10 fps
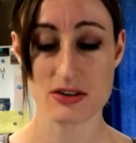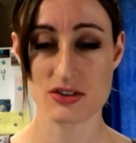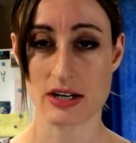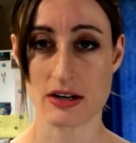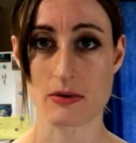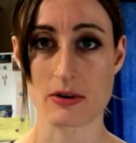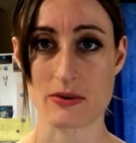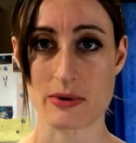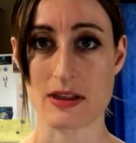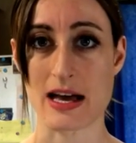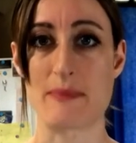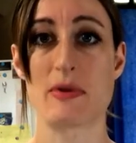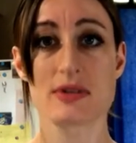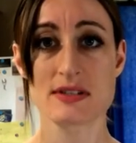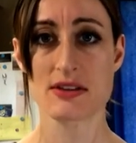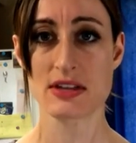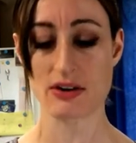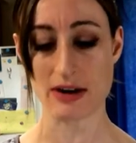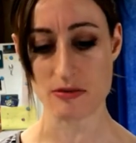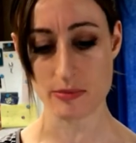drink Corona with lime. It was
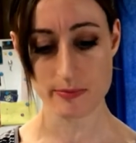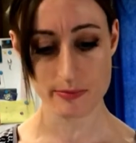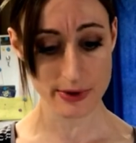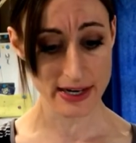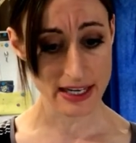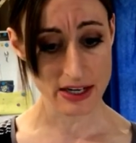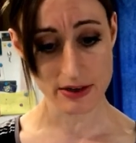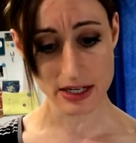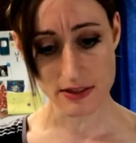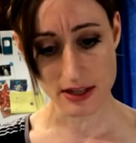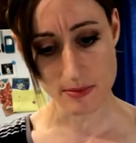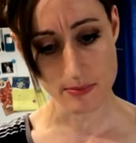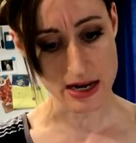nothing groundbreaking or anything,